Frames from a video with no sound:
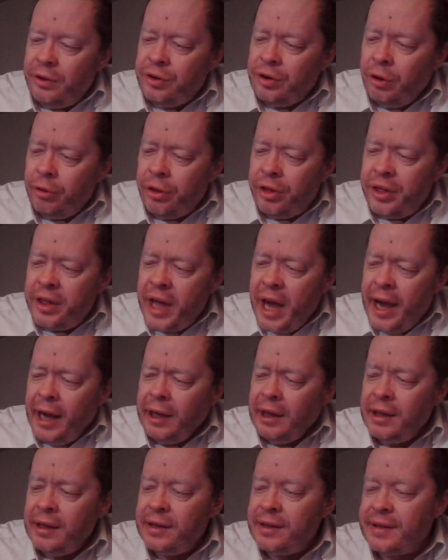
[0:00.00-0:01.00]
So
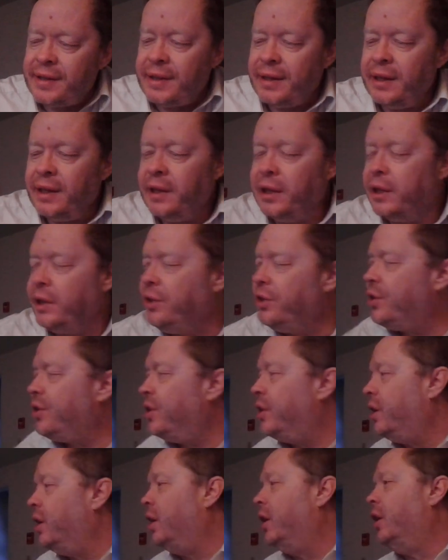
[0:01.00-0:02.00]
that is
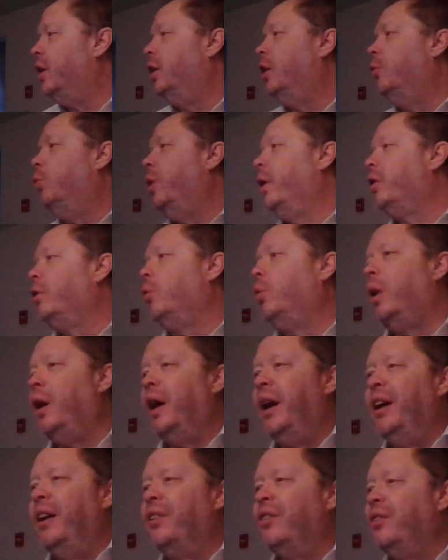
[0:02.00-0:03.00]
it.
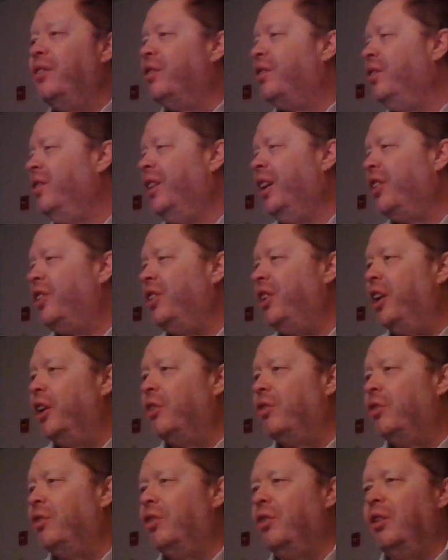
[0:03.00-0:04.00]
Weather-wise, it's nothing
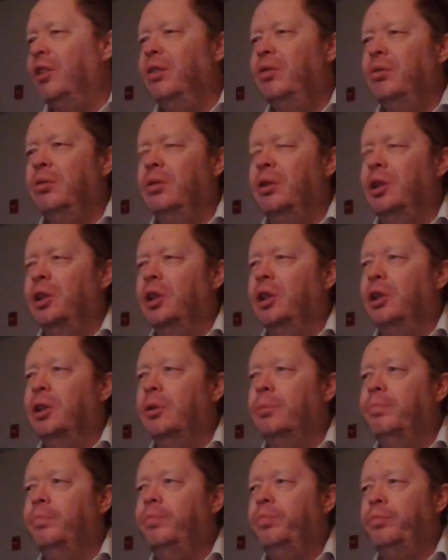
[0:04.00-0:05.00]
extra.
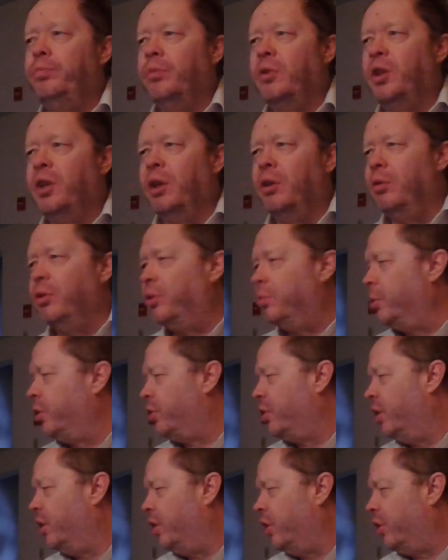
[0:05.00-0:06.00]
Think we're
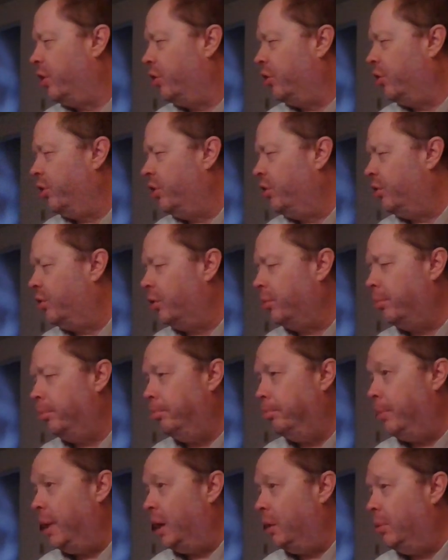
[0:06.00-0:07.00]
supposed to get in the 30s or
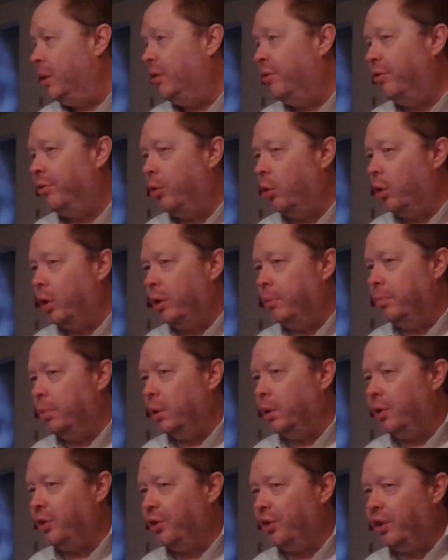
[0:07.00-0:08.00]
maybe 40,
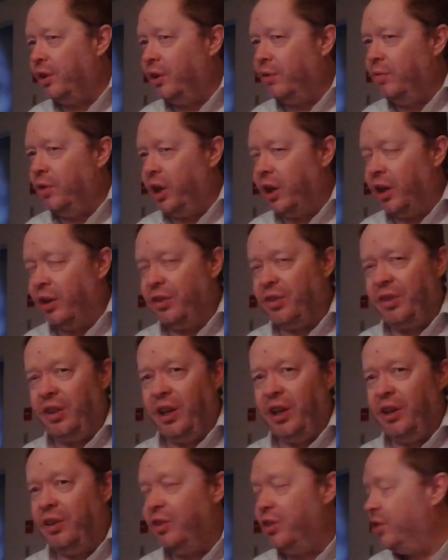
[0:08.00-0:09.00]
but like I
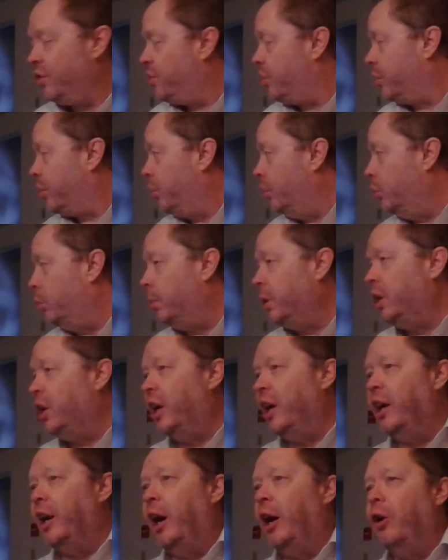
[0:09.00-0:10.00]
said, just a gloomy
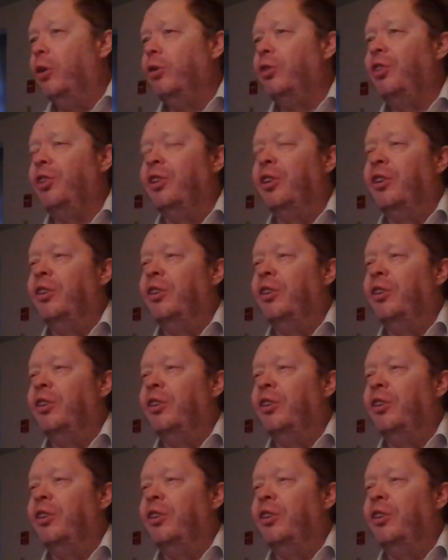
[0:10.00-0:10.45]
day out.